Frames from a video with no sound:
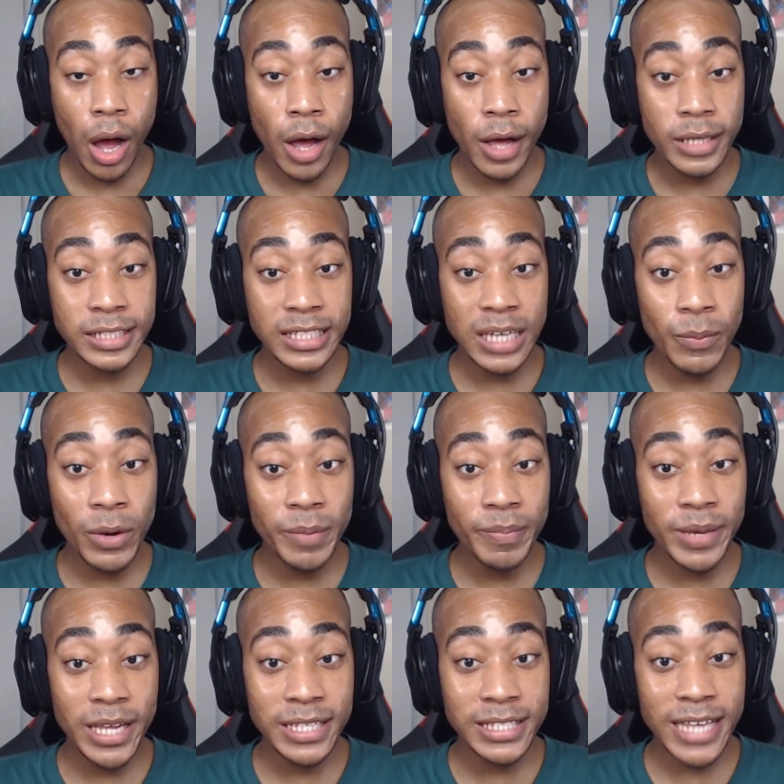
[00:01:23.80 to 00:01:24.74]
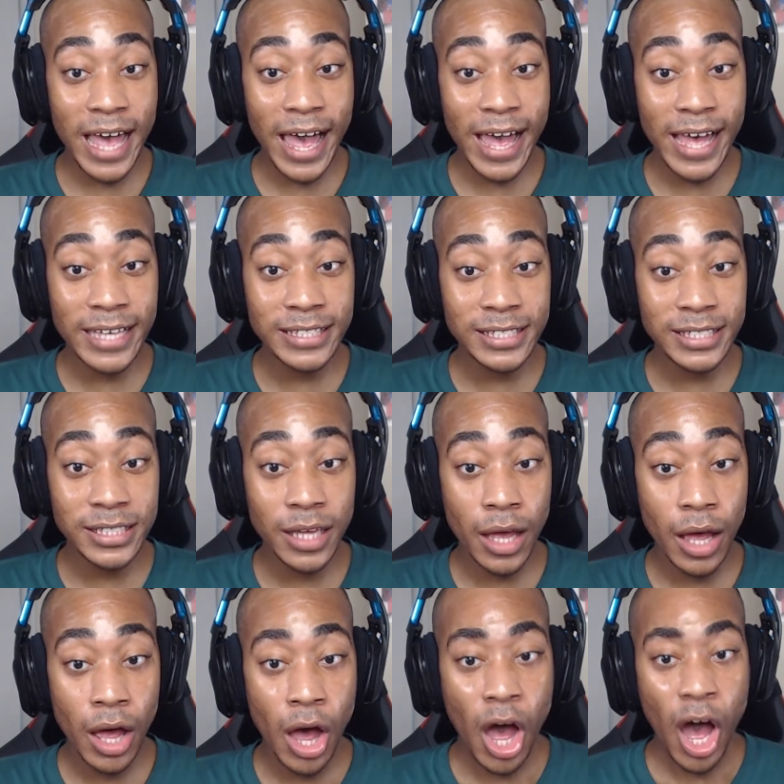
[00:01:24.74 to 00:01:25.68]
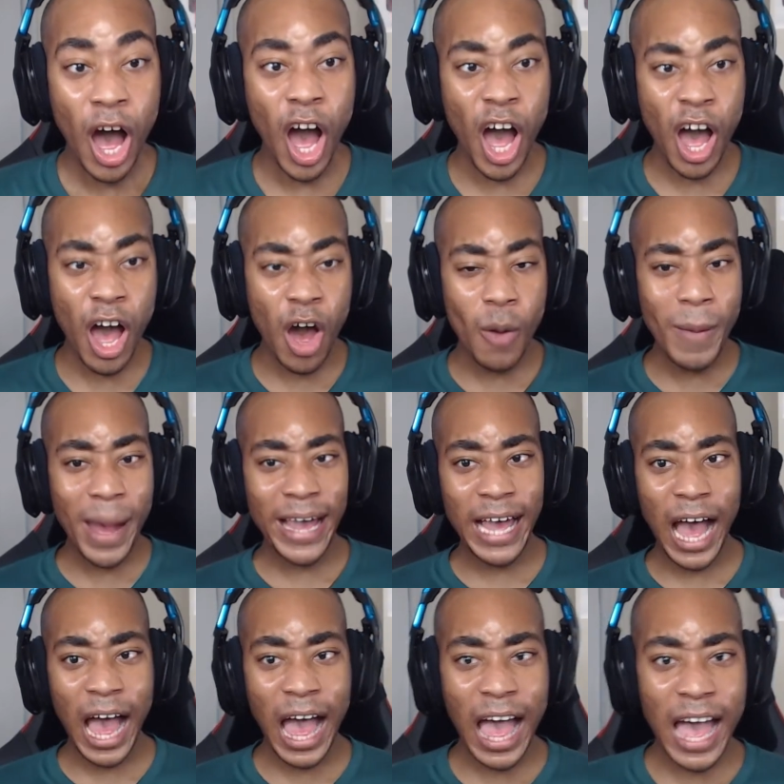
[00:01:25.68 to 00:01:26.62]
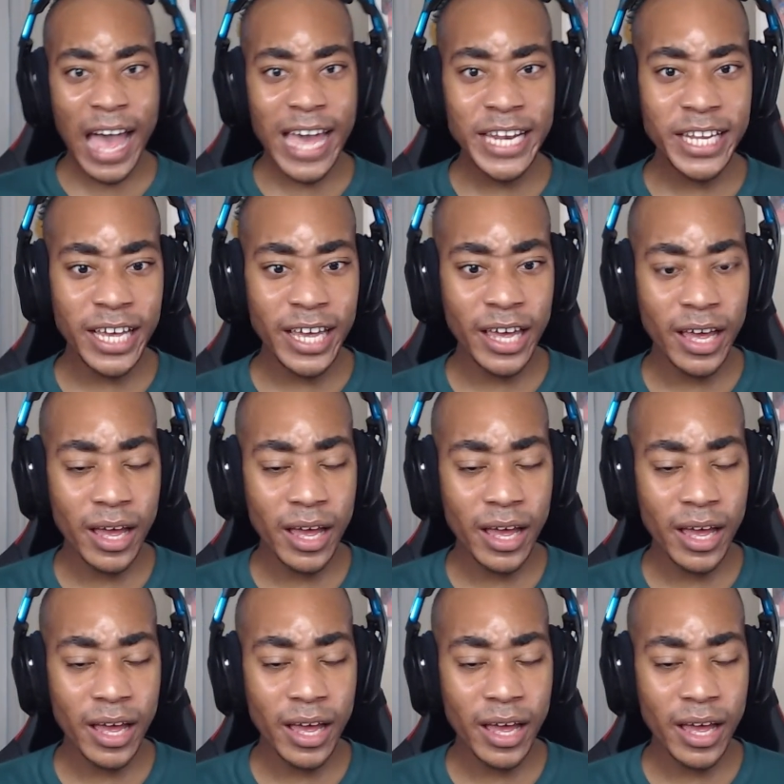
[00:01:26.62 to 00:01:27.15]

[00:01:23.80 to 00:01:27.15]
Someone beat his ass. Oh my god!